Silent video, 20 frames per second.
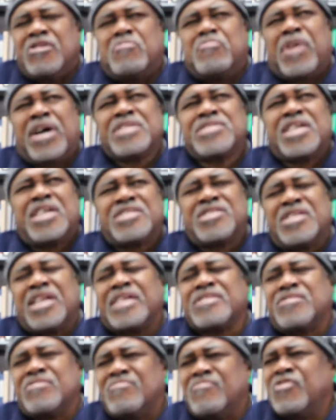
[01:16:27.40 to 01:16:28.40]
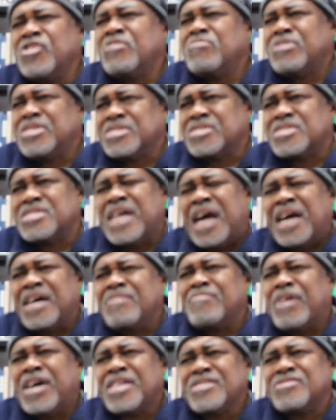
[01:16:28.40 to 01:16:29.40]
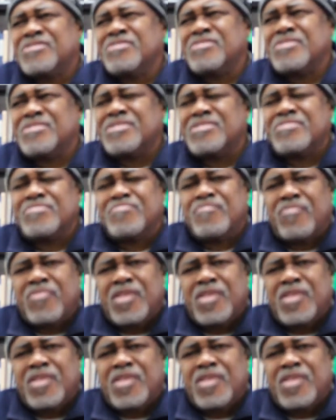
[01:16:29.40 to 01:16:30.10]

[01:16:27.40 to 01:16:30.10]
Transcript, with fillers: the Bronx had like some real more style masters.